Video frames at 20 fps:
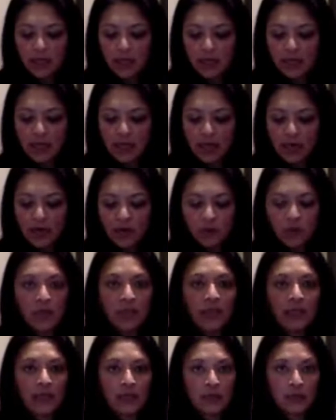not
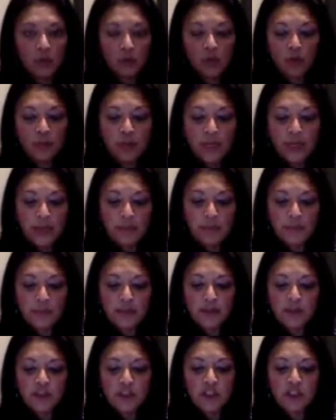only women,
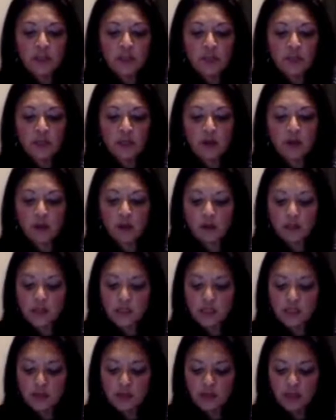but their children
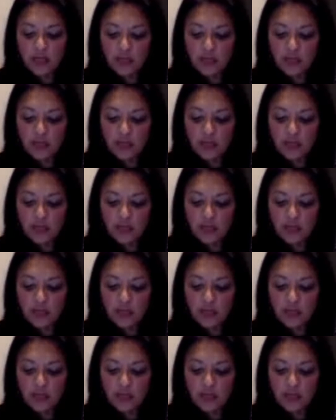also?